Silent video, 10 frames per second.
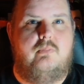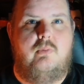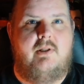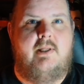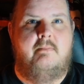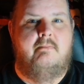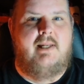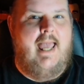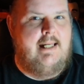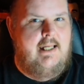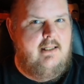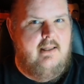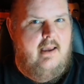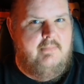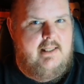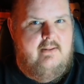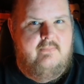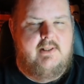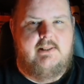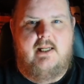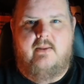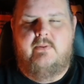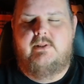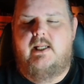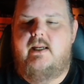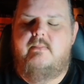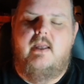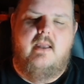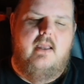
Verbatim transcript: William Blatty, I believe is the author's name.